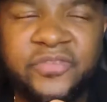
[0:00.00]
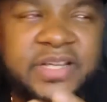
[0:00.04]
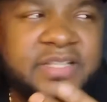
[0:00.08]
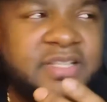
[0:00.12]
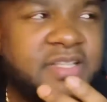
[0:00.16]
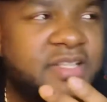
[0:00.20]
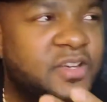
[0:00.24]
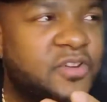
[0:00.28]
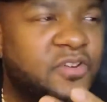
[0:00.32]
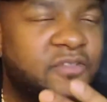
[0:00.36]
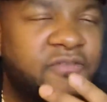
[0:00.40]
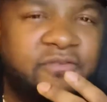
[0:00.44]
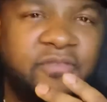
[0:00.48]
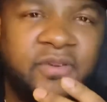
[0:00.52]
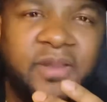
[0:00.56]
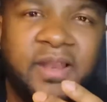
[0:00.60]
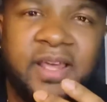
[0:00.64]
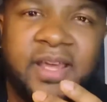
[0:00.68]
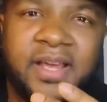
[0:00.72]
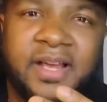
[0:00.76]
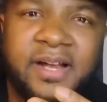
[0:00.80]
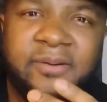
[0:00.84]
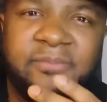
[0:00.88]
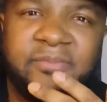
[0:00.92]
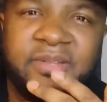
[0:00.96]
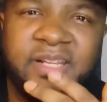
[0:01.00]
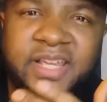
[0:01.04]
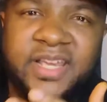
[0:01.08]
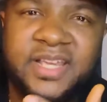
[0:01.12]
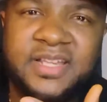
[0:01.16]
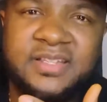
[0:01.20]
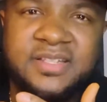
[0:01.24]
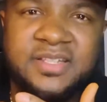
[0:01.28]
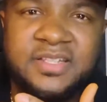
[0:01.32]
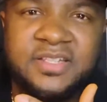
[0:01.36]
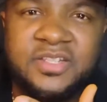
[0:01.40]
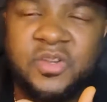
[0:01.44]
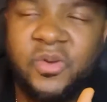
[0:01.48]
I still feel like I'm
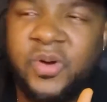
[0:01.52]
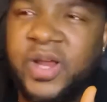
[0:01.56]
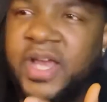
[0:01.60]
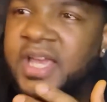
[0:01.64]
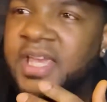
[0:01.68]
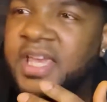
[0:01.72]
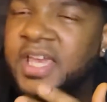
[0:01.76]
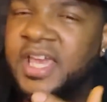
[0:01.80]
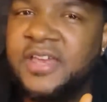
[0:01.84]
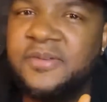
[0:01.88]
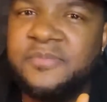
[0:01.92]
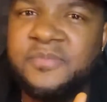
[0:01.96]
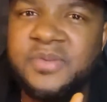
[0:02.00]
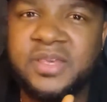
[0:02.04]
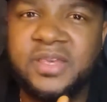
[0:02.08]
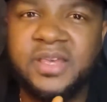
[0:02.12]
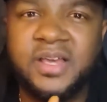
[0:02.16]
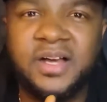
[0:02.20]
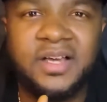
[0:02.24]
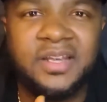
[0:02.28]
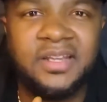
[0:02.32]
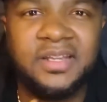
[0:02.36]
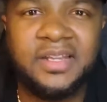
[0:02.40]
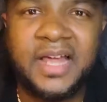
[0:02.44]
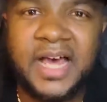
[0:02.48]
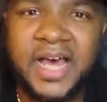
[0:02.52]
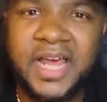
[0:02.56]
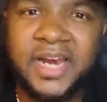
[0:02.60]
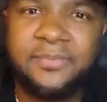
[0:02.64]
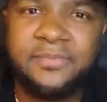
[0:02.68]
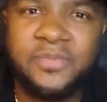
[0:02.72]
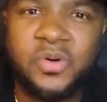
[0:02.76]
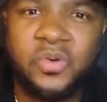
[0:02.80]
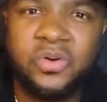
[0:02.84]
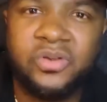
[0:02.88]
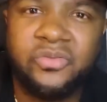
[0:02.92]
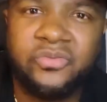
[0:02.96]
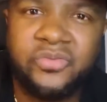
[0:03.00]
lazy. So that gave me a lot of
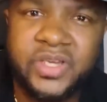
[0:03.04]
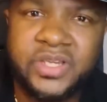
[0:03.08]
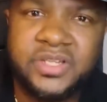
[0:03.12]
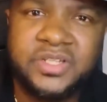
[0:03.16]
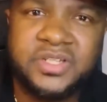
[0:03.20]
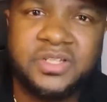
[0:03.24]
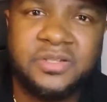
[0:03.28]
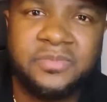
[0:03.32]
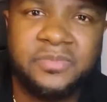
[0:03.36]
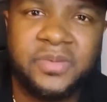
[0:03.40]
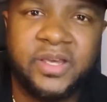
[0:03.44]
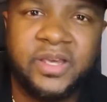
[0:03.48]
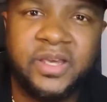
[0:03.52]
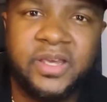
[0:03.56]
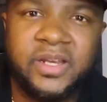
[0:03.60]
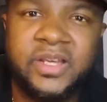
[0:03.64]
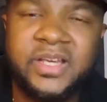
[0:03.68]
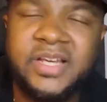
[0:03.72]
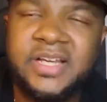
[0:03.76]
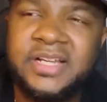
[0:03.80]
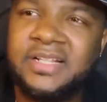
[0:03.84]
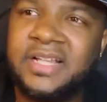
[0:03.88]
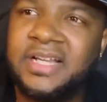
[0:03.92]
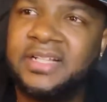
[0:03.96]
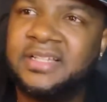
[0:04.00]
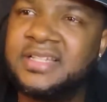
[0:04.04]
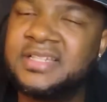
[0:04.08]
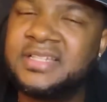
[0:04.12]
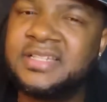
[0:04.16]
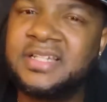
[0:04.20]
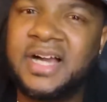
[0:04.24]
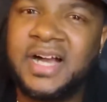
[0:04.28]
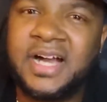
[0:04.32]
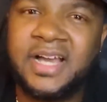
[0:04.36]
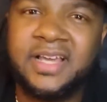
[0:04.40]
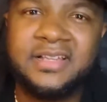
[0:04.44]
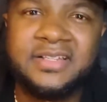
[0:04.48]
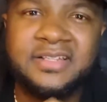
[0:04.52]
motivation, man, that this
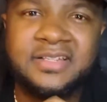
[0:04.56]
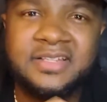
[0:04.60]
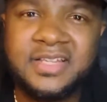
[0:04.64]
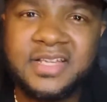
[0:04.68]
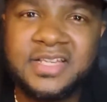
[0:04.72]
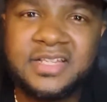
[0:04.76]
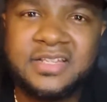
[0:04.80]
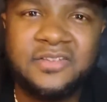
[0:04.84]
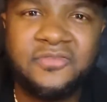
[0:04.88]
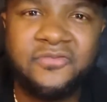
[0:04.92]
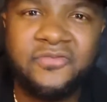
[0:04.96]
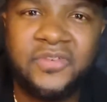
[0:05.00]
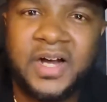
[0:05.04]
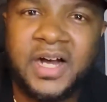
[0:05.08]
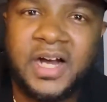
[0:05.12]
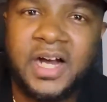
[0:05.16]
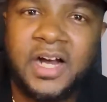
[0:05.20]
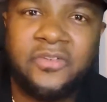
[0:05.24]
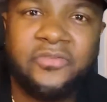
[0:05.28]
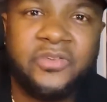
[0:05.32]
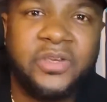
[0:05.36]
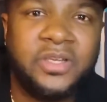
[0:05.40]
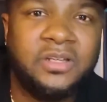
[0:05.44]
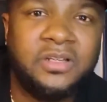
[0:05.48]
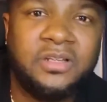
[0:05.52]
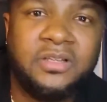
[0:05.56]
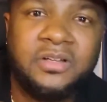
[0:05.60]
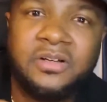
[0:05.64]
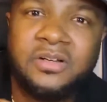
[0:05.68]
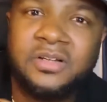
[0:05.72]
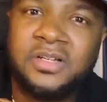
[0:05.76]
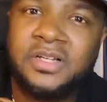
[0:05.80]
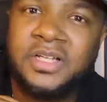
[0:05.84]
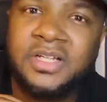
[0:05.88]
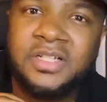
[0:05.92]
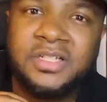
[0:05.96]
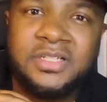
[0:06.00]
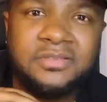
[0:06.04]
guy is 65. He
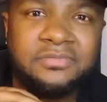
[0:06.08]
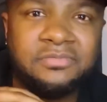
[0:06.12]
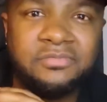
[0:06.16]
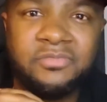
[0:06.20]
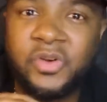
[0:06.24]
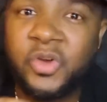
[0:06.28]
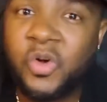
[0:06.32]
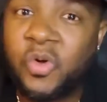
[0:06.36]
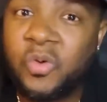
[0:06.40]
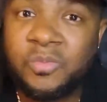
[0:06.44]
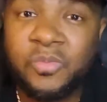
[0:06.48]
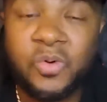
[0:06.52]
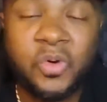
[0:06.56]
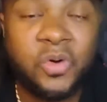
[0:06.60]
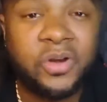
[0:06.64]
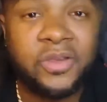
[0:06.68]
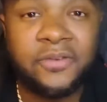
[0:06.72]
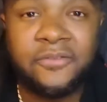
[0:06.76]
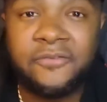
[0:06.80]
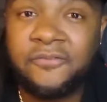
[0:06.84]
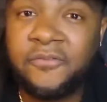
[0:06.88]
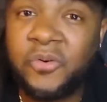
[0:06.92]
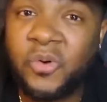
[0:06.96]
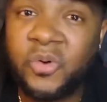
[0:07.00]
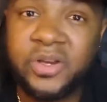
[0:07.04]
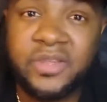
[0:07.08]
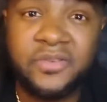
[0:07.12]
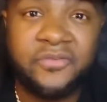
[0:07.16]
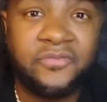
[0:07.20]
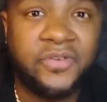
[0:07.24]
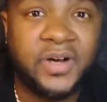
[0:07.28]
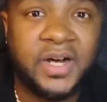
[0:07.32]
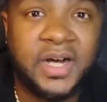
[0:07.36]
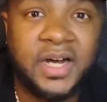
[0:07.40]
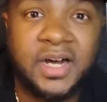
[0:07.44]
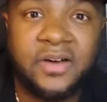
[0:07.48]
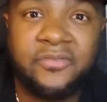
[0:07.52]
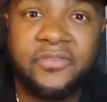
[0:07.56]
looked no more than
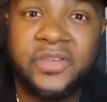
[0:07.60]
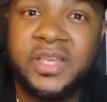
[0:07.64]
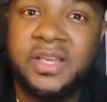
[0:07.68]
45.